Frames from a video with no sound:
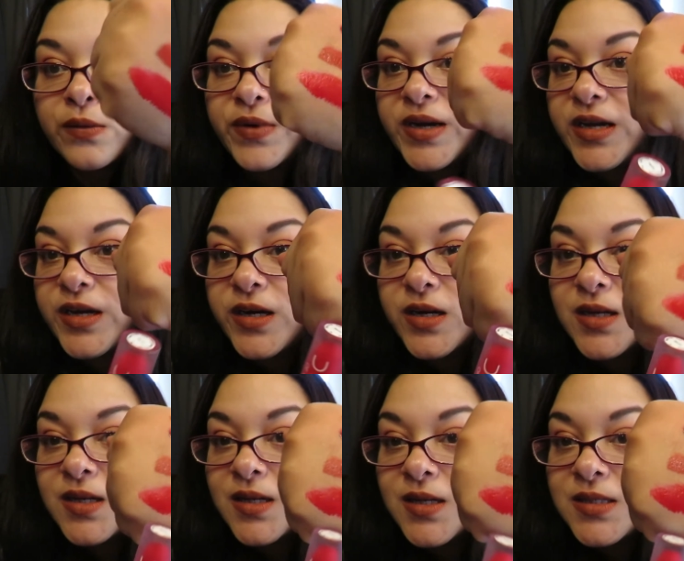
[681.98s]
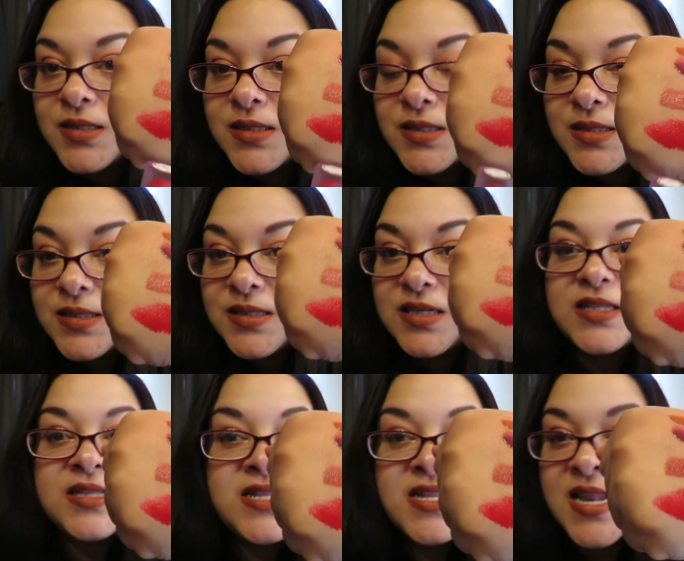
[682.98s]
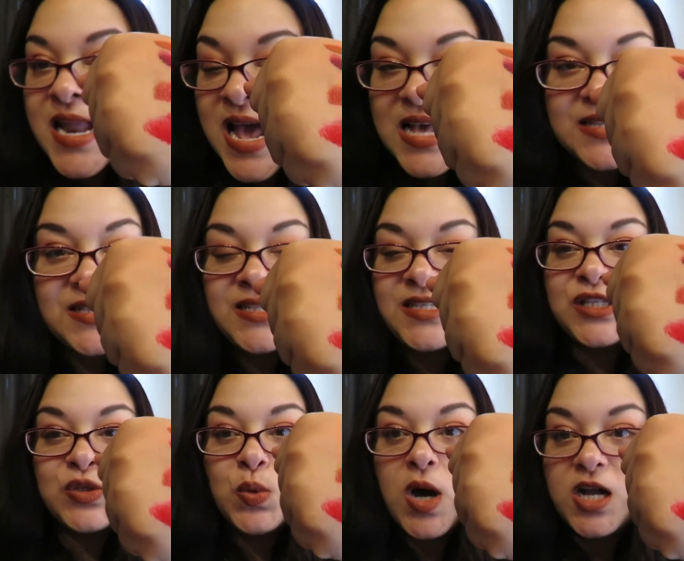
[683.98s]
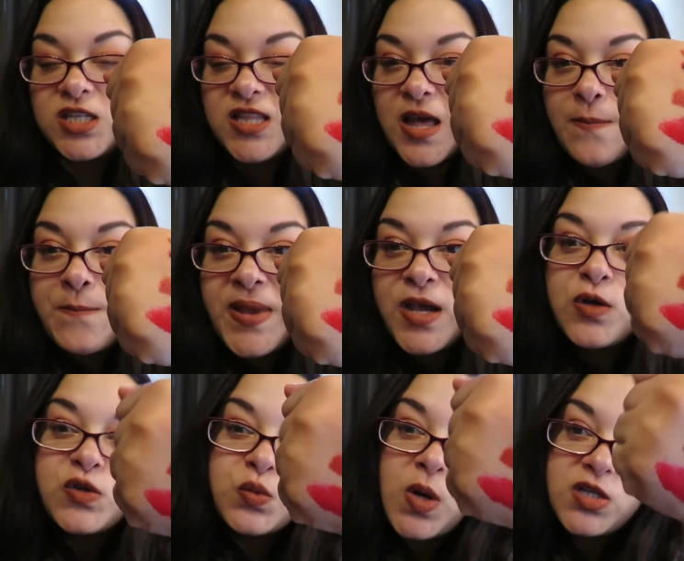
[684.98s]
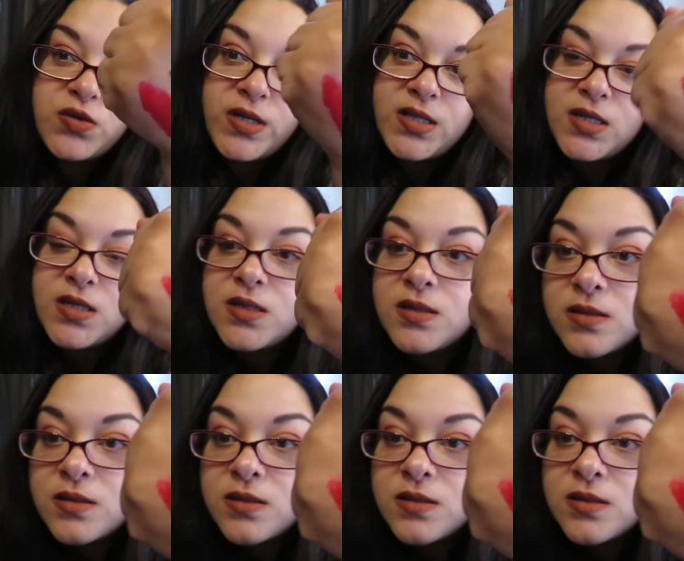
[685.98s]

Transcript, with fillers: right here nasty swatch. That big old swatch right there.